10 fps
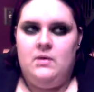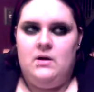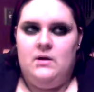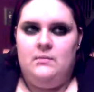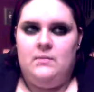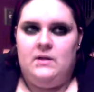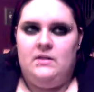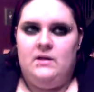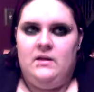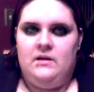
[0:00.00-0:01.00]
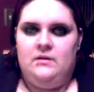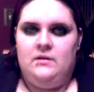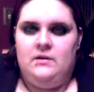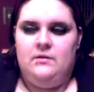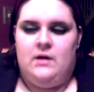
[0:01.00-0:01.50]
Um, I think, I don't,
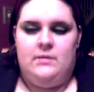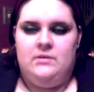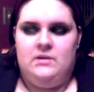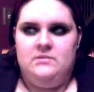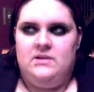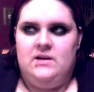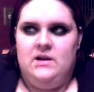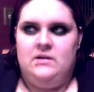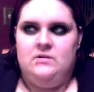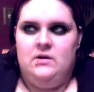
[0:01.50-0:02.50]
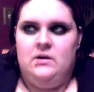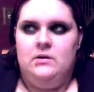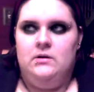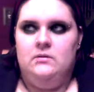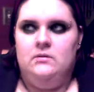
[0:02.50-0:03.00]
I don't know how many times I died
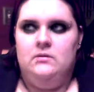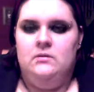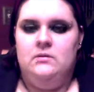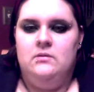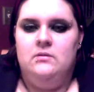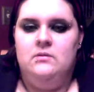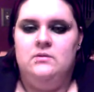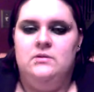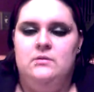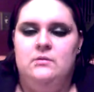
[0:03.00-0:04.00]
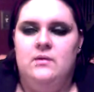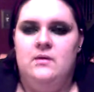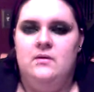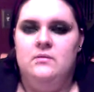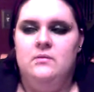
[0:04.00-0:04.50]
trying to do
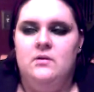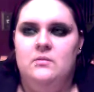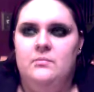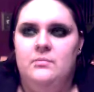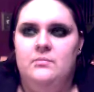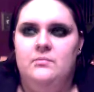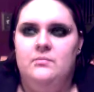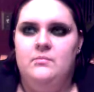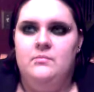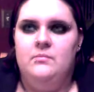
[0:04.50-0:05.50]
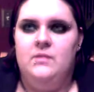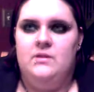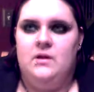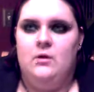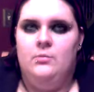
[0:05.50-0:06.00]
that in
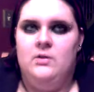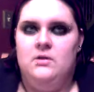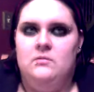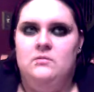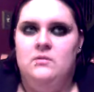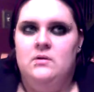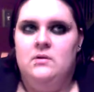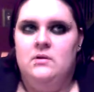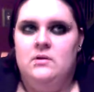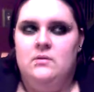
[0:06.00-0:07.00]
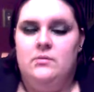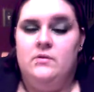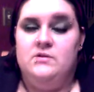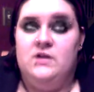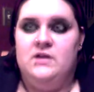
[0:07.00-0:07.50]
the open, where
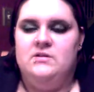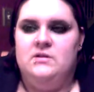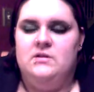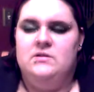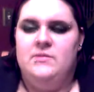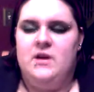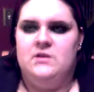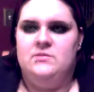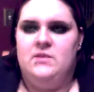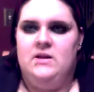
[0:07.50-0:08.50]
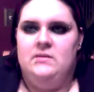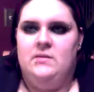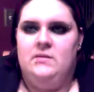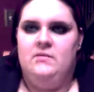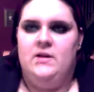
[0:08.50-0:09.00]
the giants could smash me and
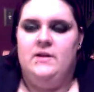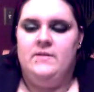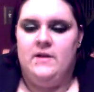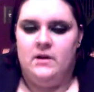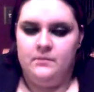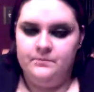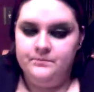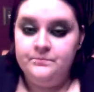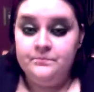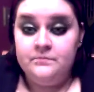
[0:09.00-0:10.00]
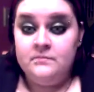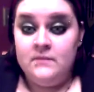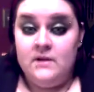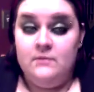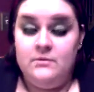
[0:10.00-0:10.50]
make me fly in the air.
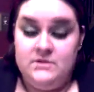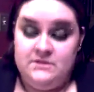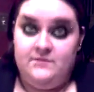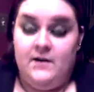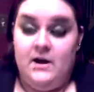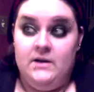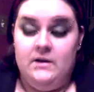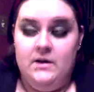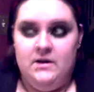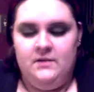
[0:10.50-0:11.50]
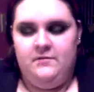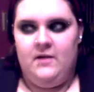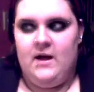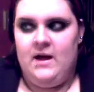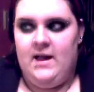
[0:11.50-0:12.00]
Which is fun to
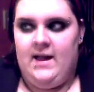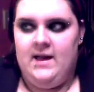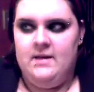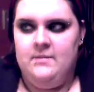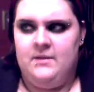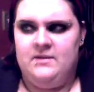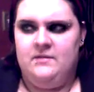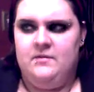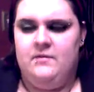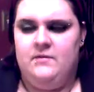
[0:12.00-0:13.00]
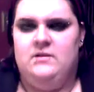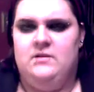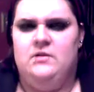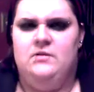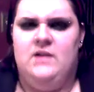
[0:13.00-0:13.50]
fly, except for the fact
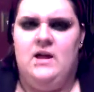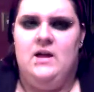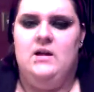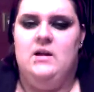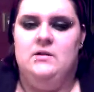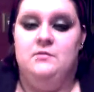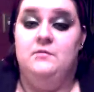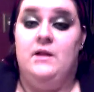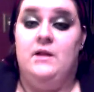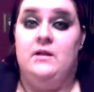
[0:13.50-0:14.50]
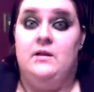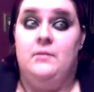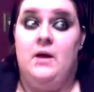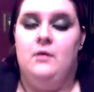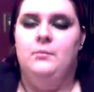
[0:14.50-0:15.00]
that you're dead and you're flailing
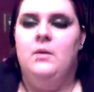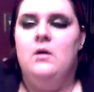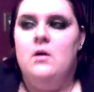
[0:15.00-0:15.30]
about.